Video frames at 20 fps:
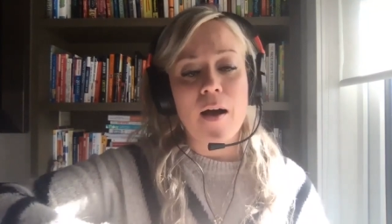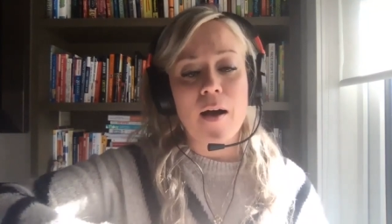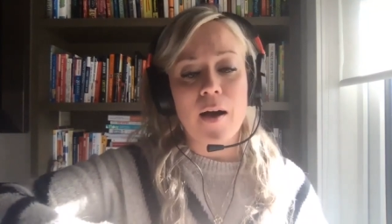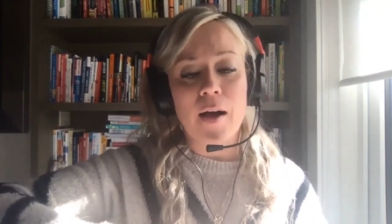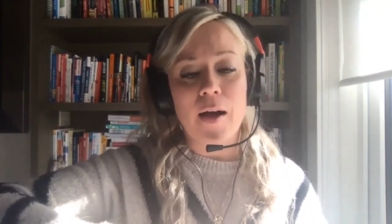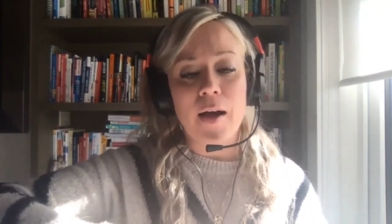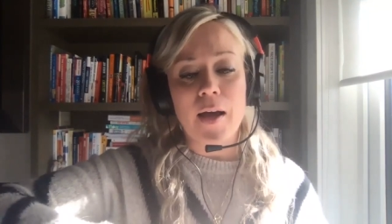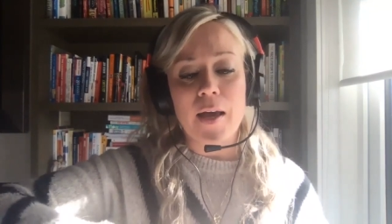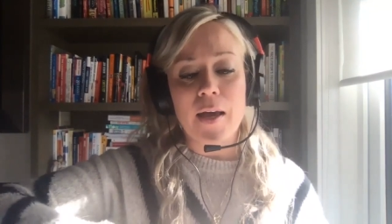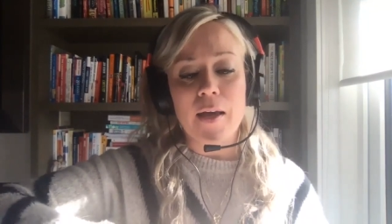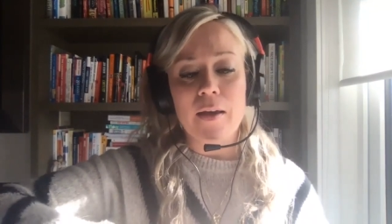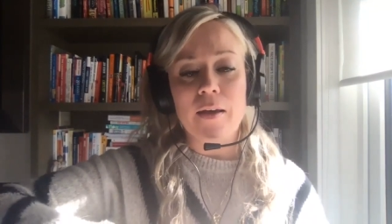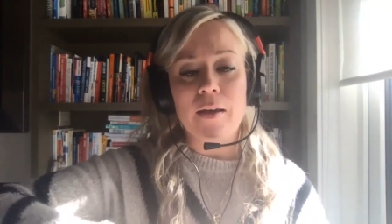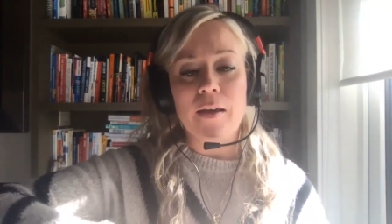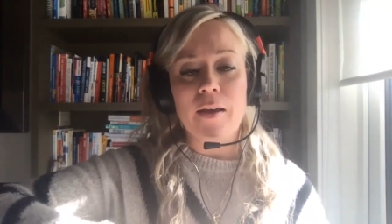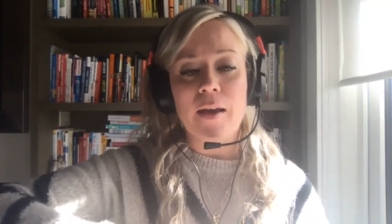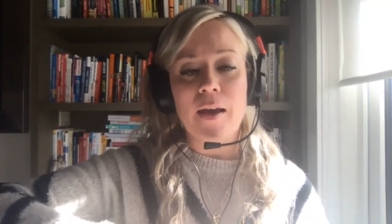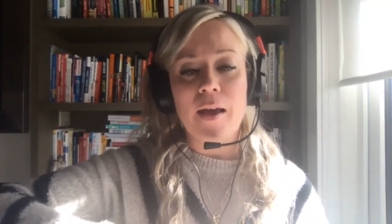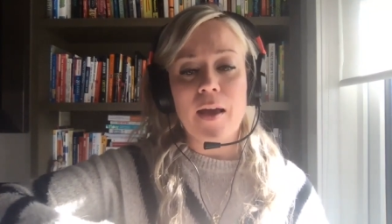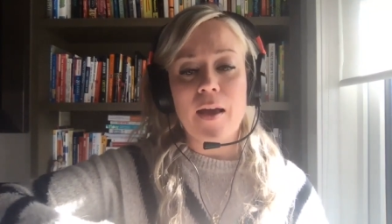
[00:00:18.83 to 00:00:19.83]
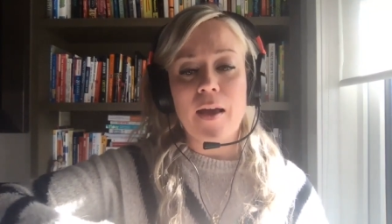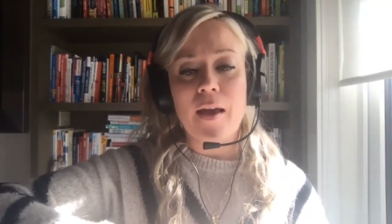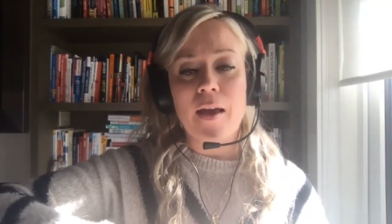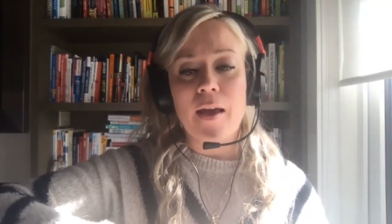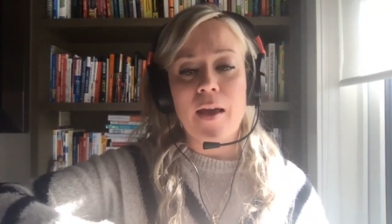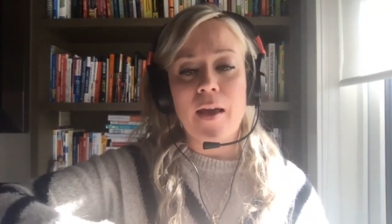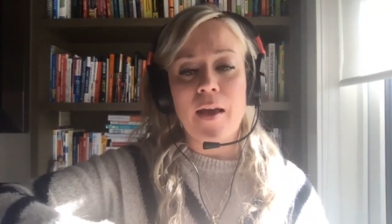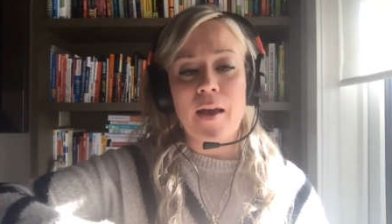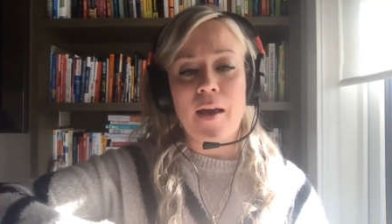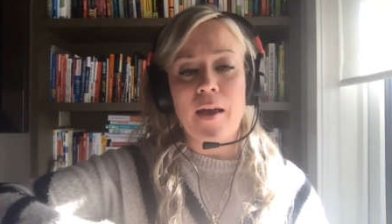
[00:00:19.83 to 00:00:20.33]
I
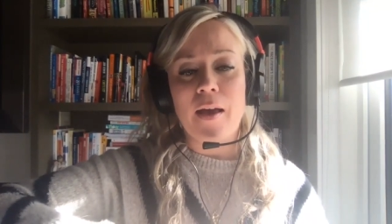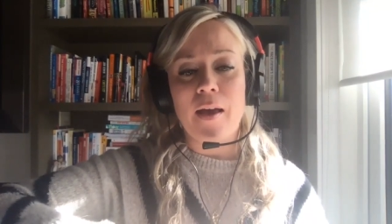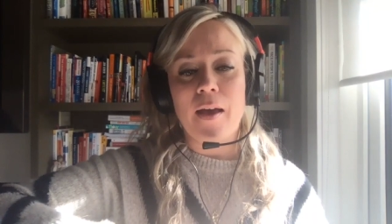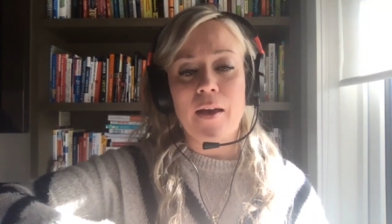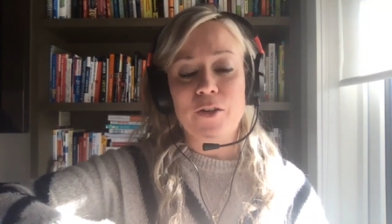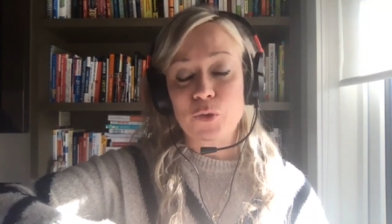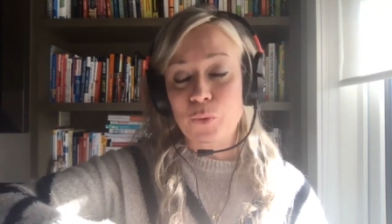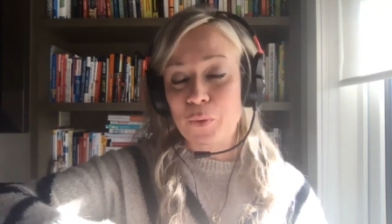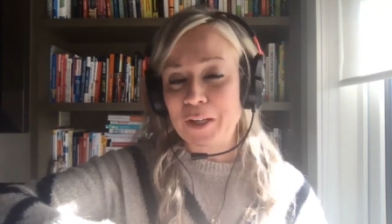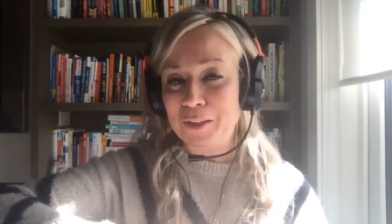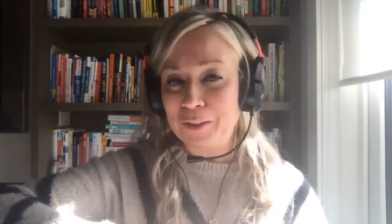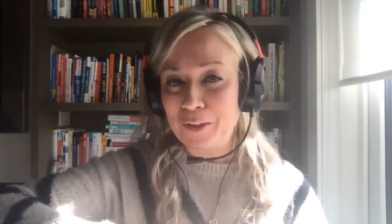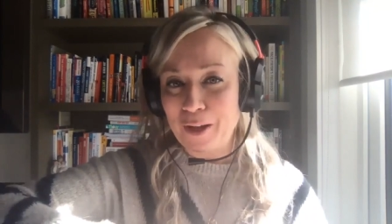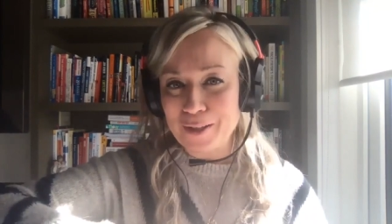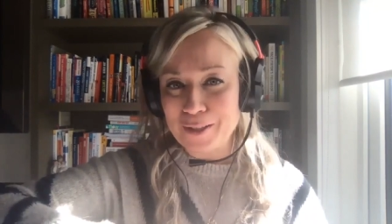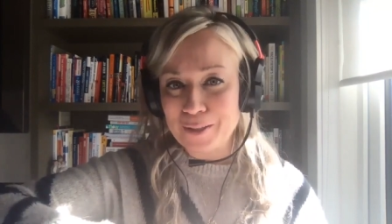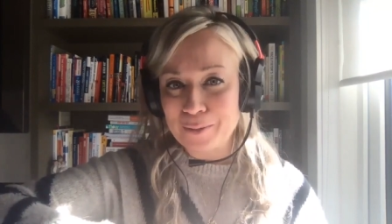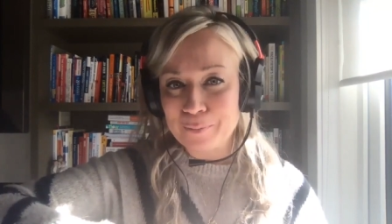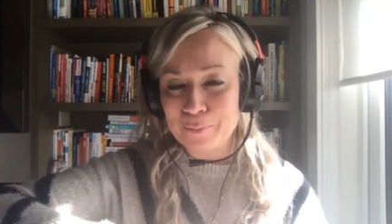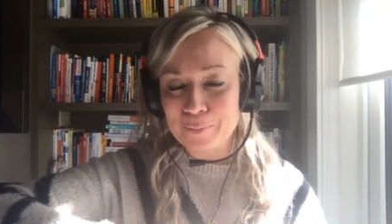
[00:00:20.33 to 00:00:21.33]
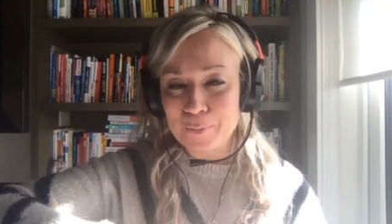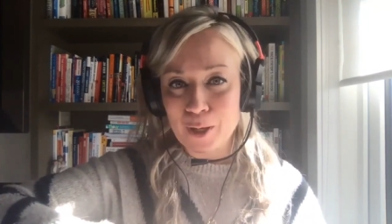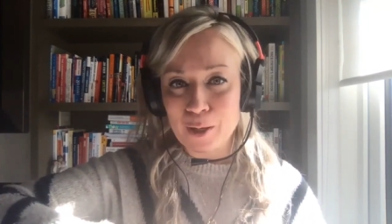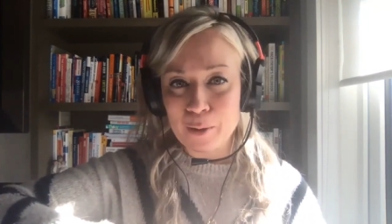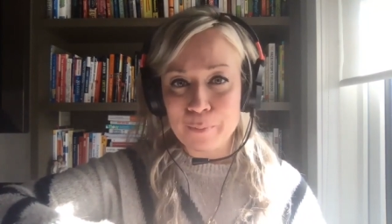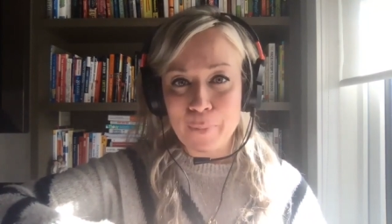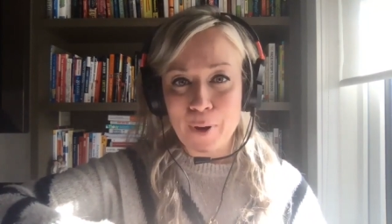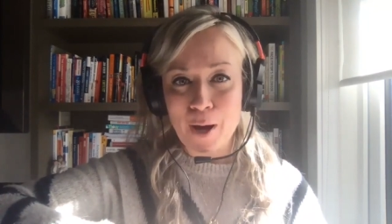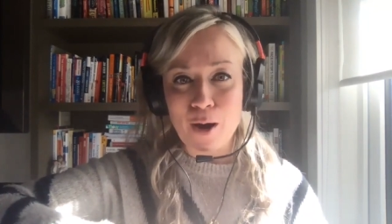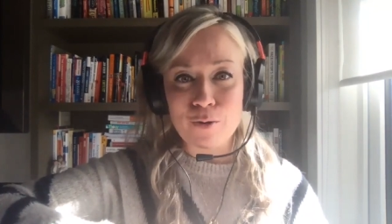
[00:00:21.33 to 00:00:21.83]
tweet a lot
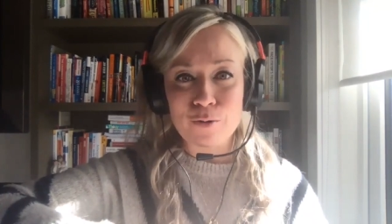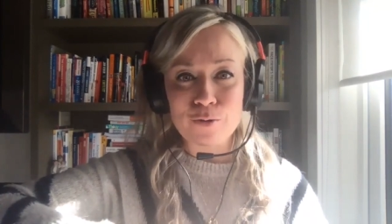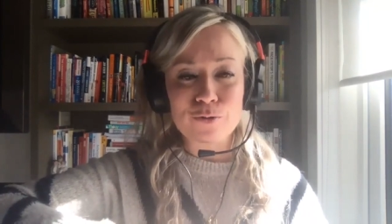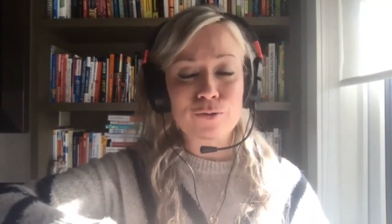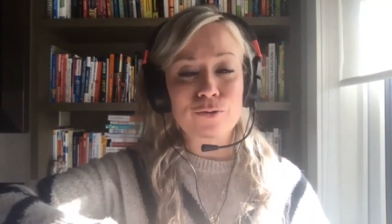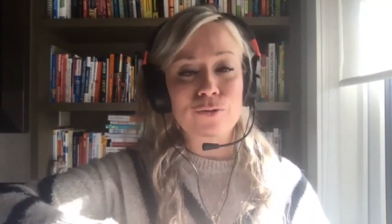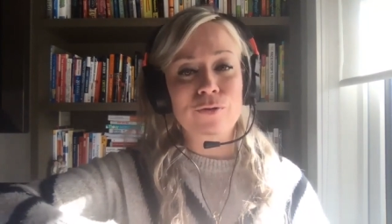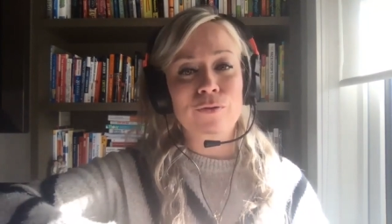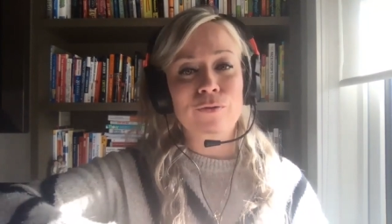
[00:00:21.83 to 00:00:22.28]
about